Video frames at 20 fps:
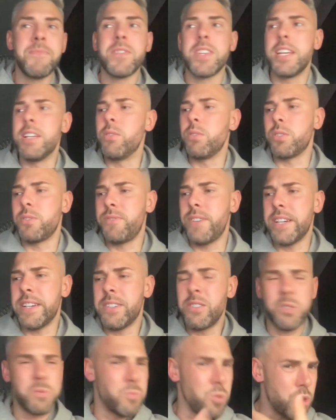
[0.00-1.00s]
He looks fitter. He
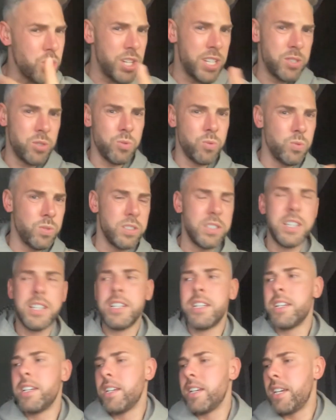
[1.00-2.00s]
looks more chiseled.
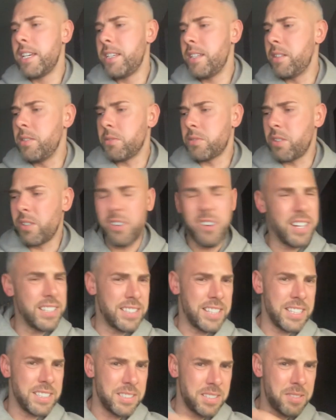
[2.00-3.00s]
He looks like I
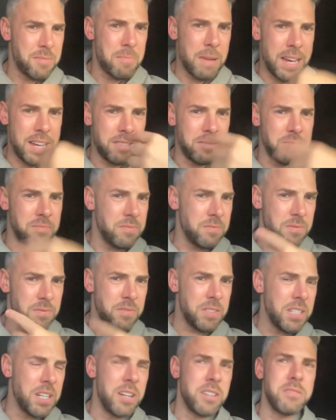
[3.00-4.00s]
did about
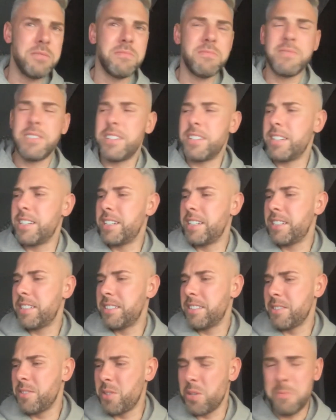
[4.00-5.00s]

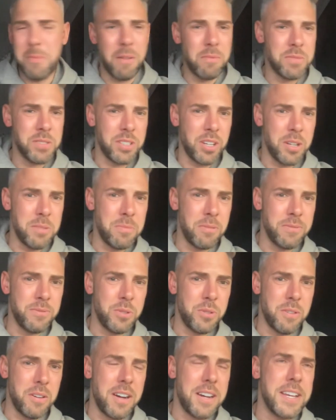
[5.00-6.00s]
2 months ago
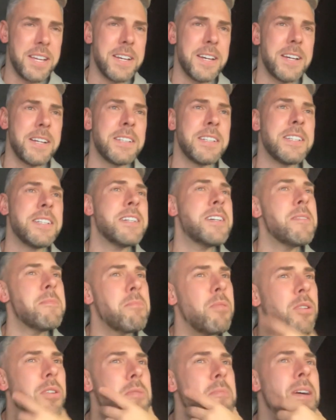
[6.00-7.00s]
before I
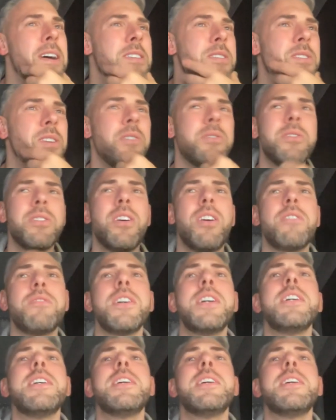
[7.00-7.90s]
put on about a stone and a half.